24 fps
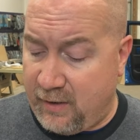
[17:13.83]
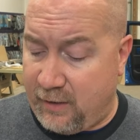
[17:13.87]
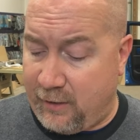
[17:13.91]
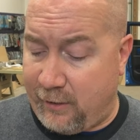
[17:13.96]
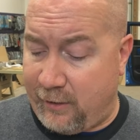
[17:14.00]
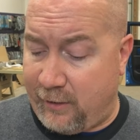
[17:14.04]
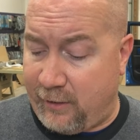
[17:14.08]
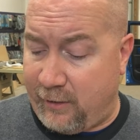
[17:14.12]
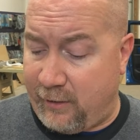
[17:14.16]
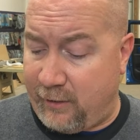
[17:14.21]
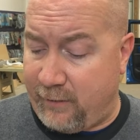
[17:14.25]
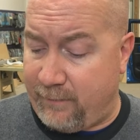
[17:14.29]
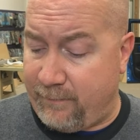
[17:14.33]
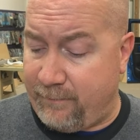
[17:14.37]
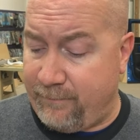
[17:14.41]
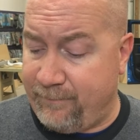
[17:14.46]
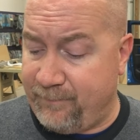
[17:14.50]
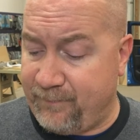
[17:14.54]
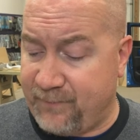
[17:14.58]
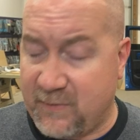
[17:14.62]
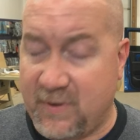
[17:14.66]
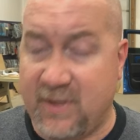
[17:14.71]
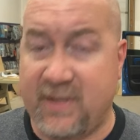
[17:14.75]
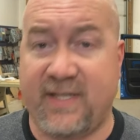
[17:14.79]
Um,
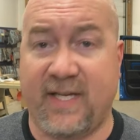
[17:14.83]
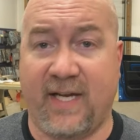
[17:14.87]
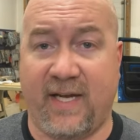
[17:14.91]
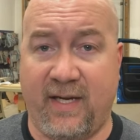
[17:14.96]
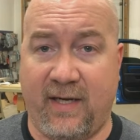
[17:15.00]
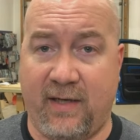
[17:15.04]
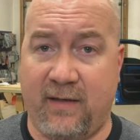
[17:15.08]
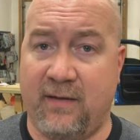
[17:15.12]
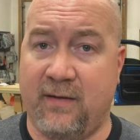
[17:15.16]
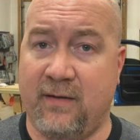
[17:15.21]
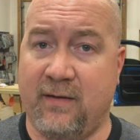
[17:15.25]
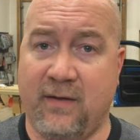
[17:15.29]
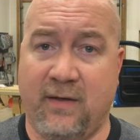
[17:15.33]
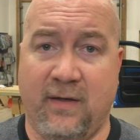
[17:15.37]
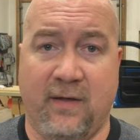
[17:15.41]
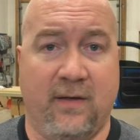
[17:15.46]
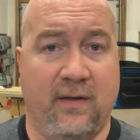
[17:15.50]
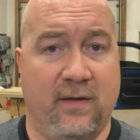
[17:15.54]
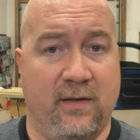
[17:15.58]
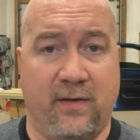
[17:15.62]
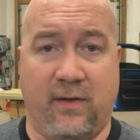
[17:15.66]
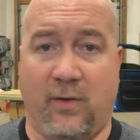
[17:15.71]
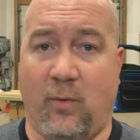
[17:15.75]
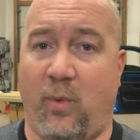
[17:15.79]
Dane,
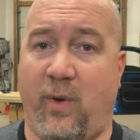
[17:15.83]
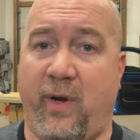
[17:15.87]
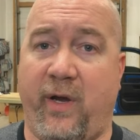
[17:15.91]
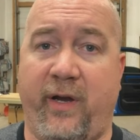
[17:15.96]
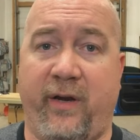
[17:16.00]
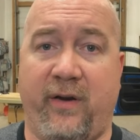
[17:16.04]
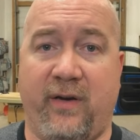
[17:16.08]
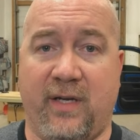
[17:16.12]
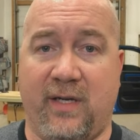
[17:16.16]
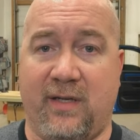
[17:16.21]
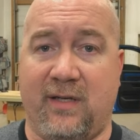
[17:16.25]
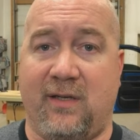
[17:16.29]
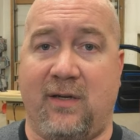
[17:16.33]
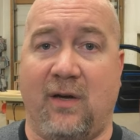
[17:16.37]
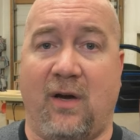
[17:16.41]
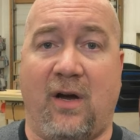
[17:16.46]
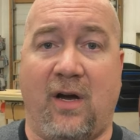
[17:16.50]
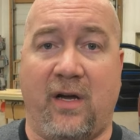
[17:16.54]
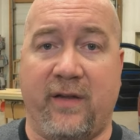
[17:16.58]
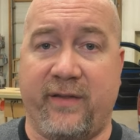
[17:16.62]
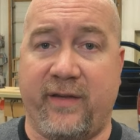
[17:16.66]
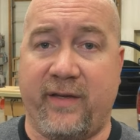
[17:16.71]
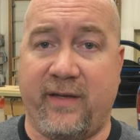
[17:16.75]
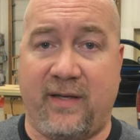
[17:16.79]
the wiring
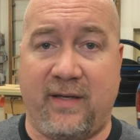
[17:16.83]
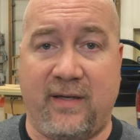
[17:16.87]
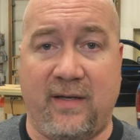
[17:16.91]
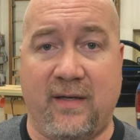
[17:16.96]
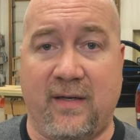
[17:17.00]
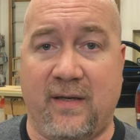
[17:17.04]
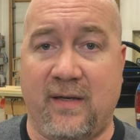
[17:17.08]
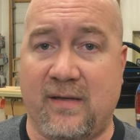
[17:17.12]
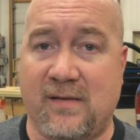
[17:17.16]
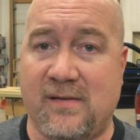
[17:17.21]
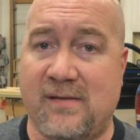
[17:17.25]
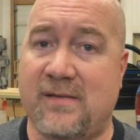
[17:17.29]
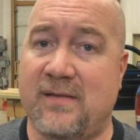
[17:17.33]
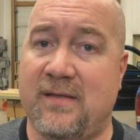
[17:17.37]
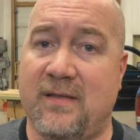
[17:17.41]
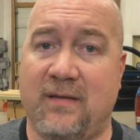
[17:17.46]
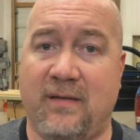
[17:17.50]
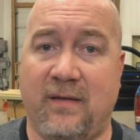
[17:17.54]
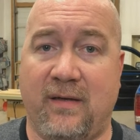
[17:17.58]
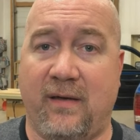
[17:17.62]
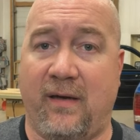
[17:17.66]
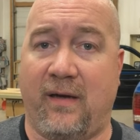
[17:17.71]
god that he is.